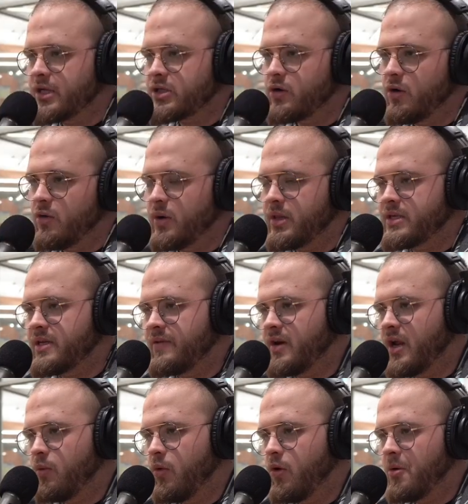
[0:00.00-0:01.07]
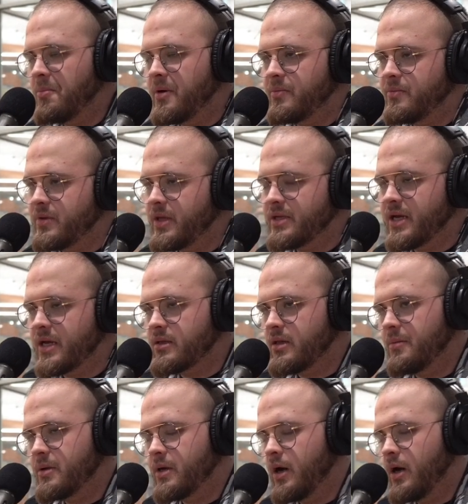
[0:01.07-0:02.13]
Israel won the 7-Day War, but when they attacked
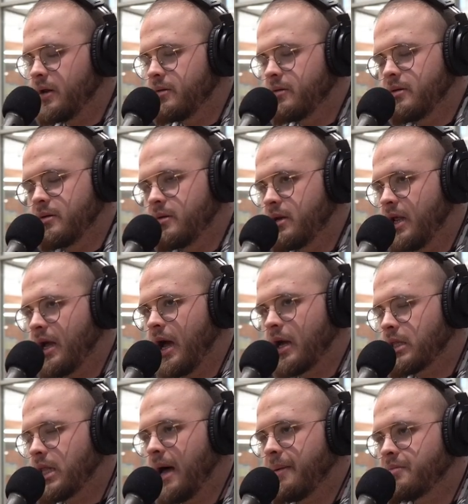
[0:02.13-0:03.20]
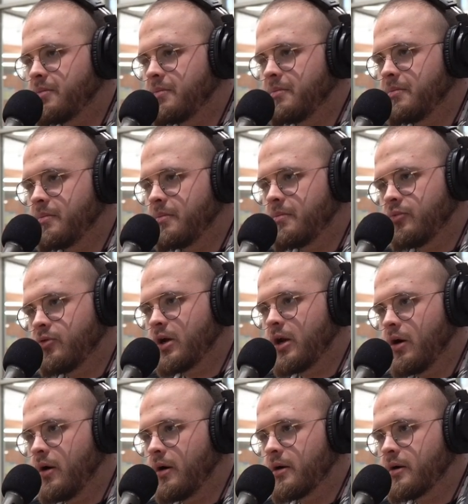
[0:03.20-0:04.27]
Lebanon, they got clapped pretty
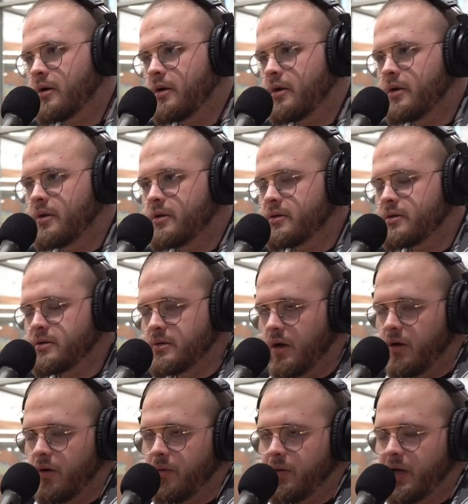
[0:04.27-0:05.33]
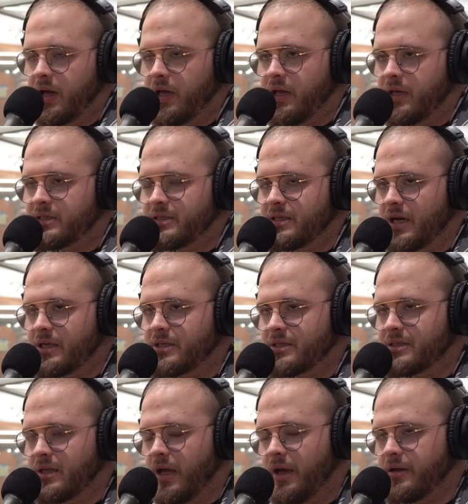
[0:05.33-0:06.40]
hard. So it's not
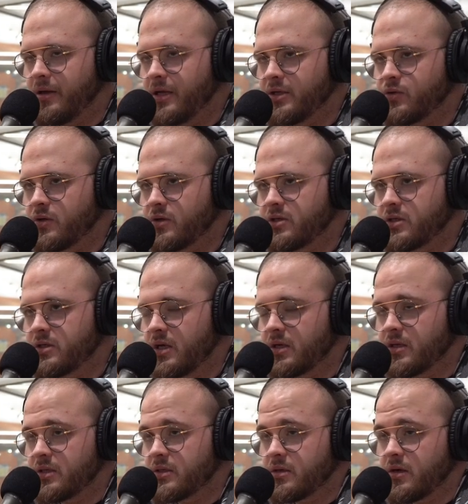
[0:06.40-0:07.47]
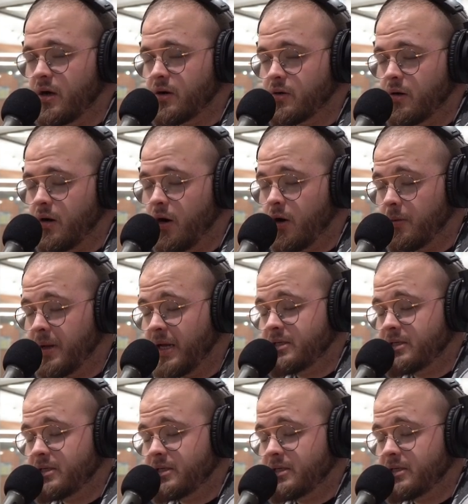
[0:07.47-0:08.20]
just like Israel's just like this incomparable army.